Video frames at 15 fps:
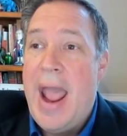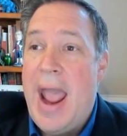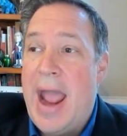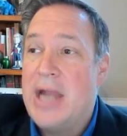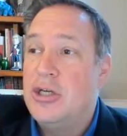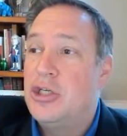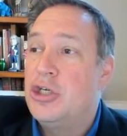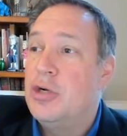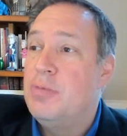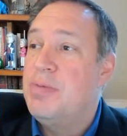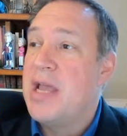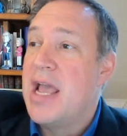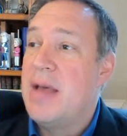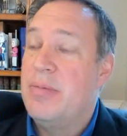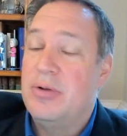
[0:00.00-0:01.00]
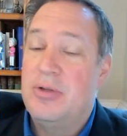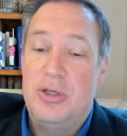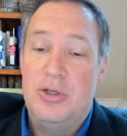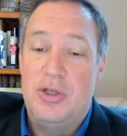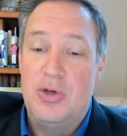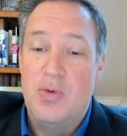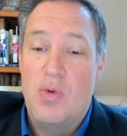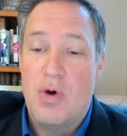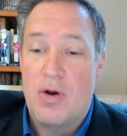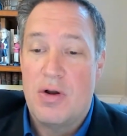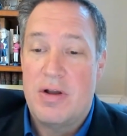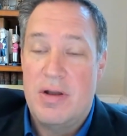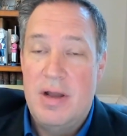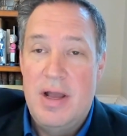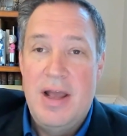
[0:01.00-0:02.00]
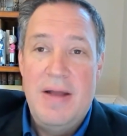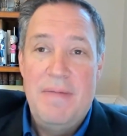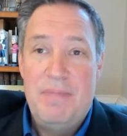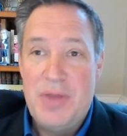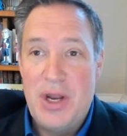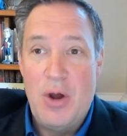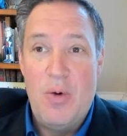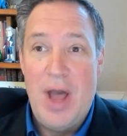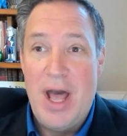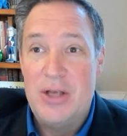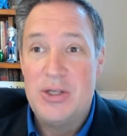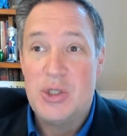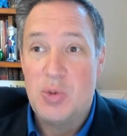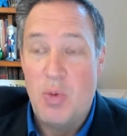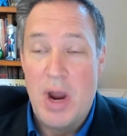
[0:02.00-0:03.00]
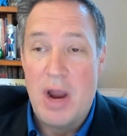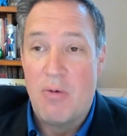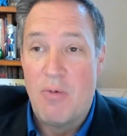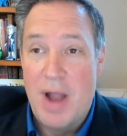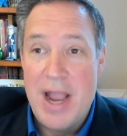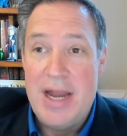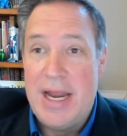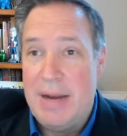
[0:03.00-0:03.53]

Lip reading: and should be able to do work, elsewhere, right?